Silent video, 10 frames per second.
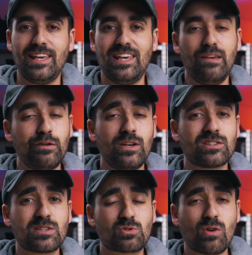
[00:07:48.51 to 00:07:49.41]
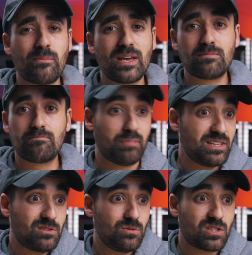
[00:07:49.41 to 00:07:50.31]
If you didn't subscribe yet,
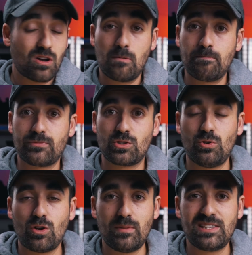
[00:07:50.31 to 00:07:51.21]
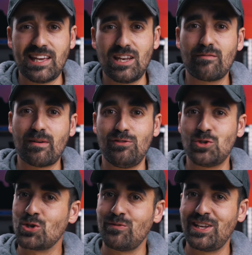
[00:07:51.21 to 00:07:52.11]
please do so you don't miss any of my
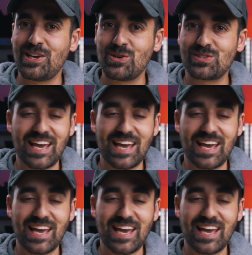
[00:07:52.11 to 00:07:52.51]
future videos.